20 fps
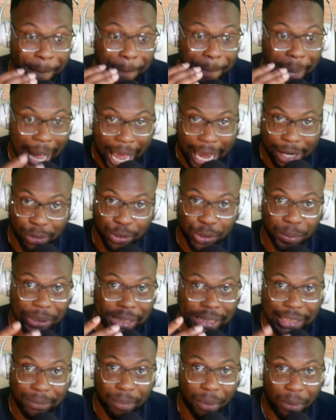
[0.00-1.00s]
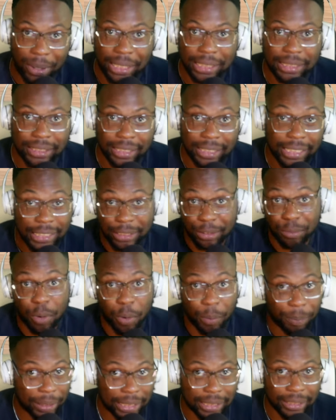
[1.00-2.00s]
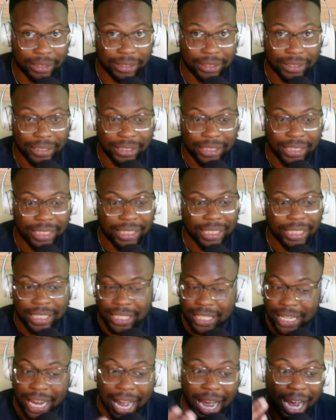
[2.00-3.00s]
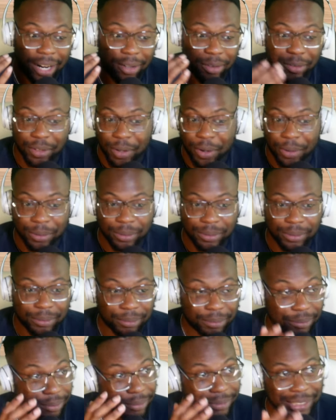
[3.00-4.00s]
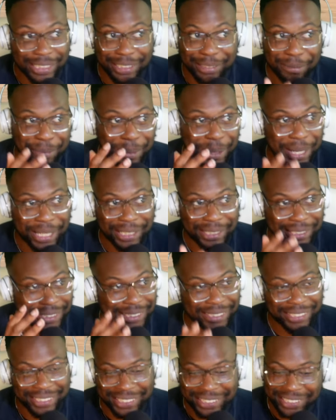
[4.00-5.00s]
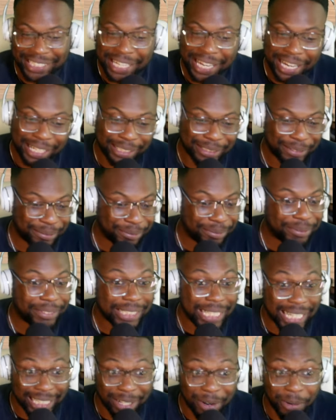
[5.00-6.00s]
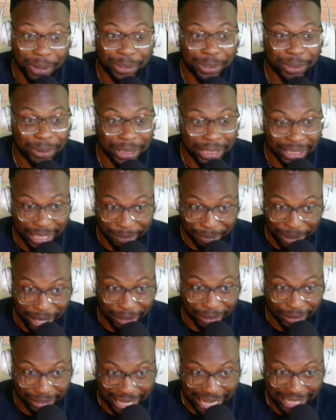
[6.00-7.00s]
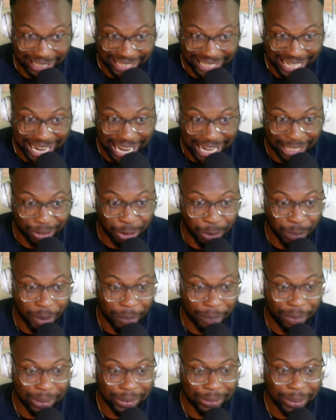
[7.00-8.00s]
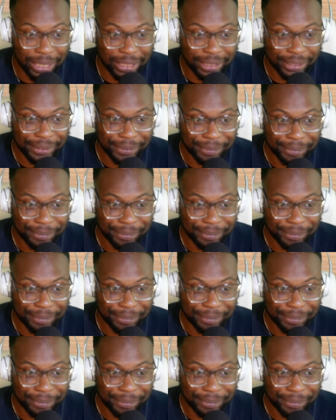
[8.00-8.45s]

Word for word: battles with these boys, and these are role players. I don't know, but yeah, they going through it. And they about I think add two more points right here.